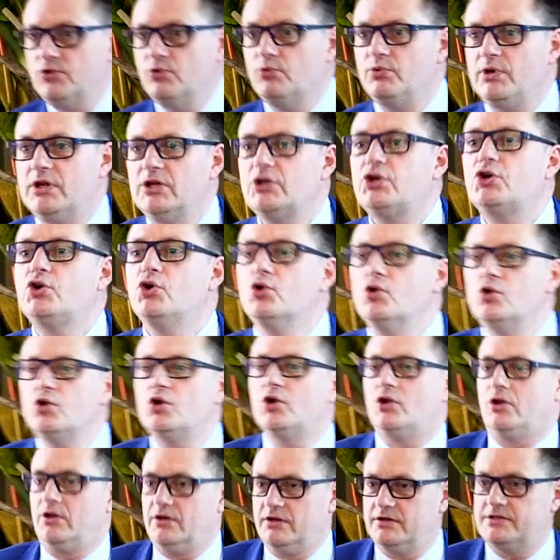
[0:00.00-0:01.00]
you will
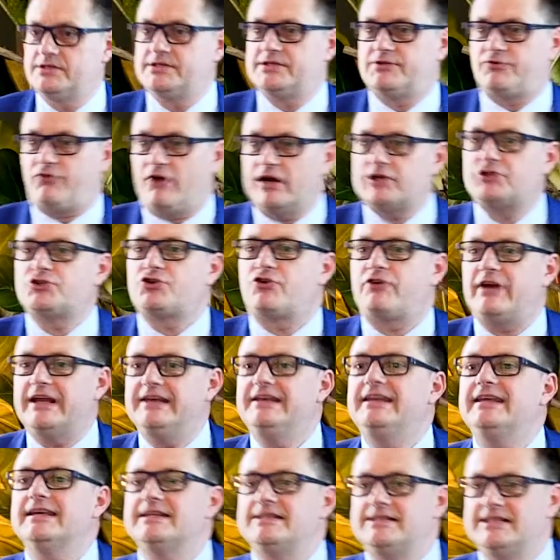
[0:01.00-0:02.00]
Google structuring
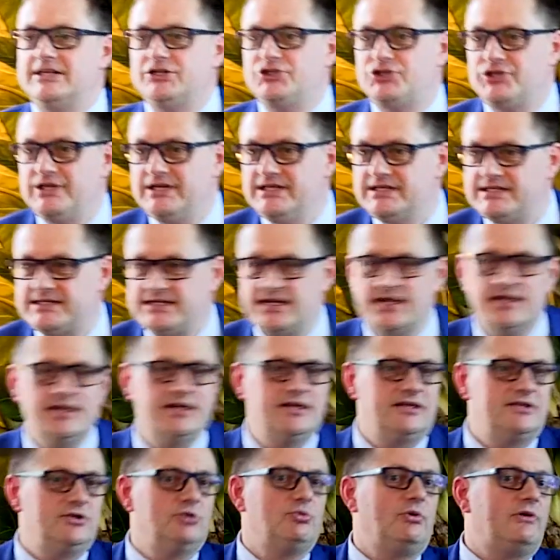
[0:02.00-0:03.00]
the SDGs,
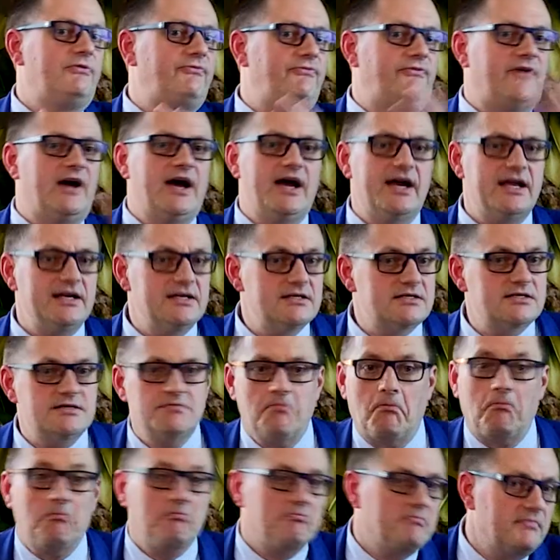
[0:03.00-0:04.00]
you will find
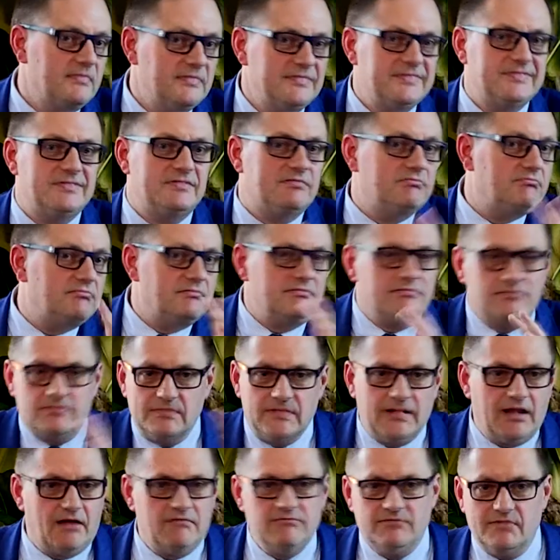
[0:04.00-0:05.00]

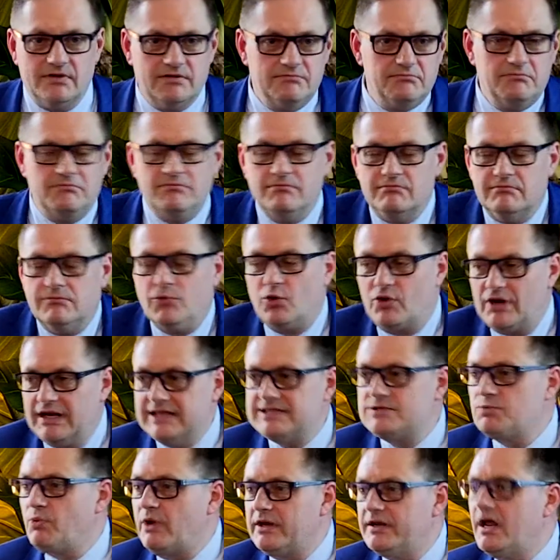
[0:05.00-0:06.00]
more or
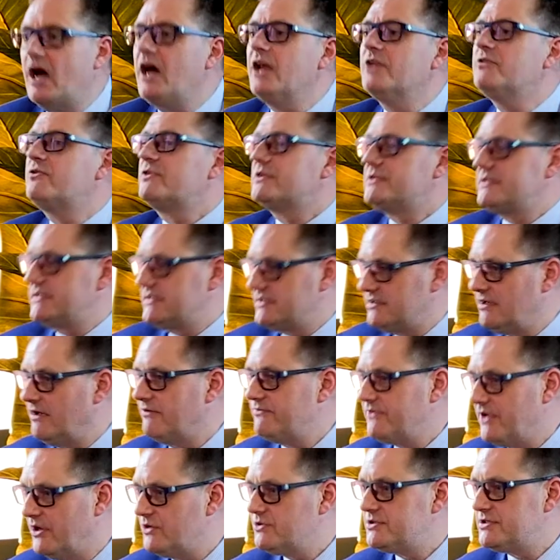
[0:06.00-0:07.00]
less 100
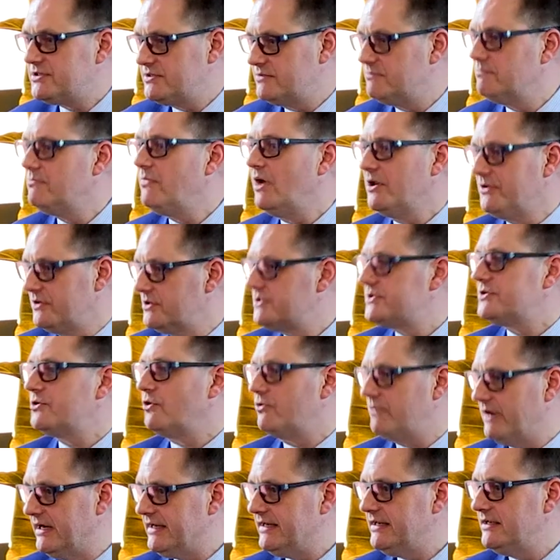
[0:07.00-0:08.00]
of those models
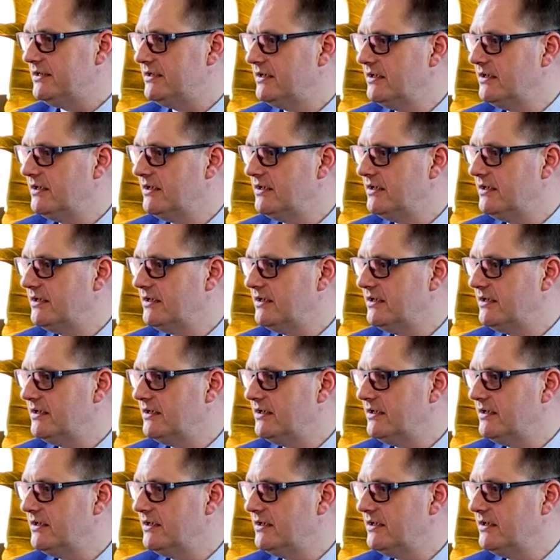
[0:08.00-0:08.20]
already.